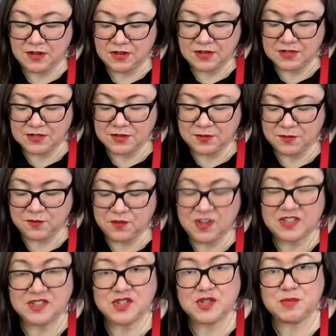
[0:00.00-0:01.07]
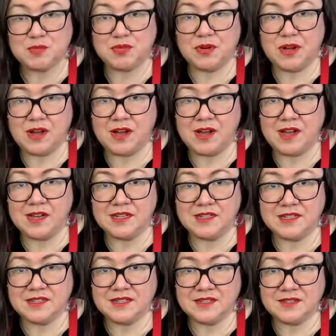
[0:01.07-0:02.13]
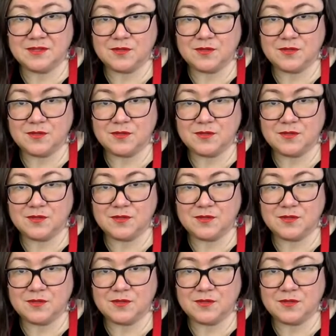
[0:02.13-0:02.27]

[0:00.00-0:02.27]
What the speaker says: sort of fun surprise,